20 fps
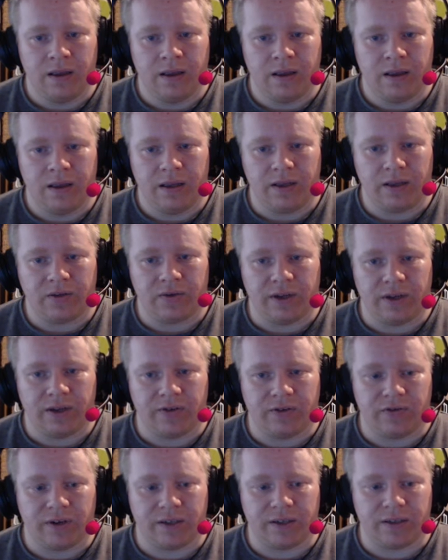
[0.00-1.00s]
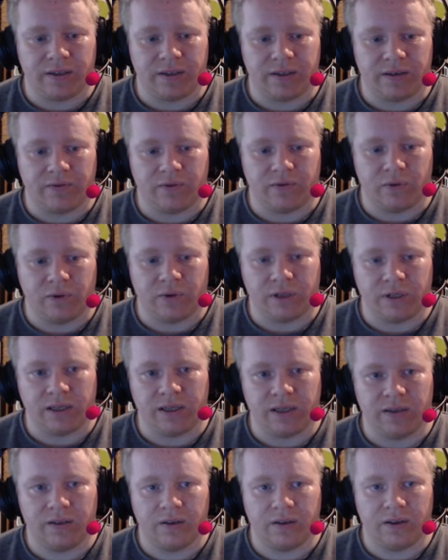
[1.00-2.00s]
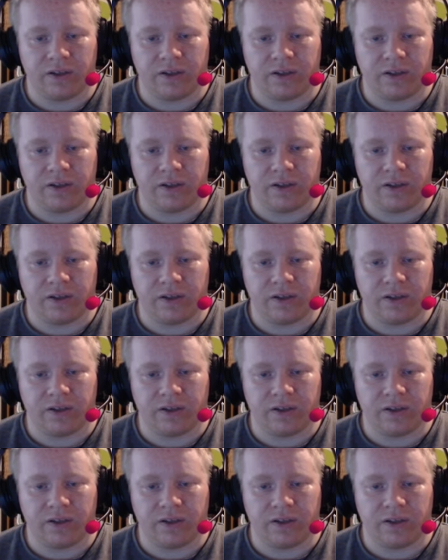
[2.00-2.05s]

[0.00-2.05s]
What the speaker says: He's not interested, unfortunately. That's a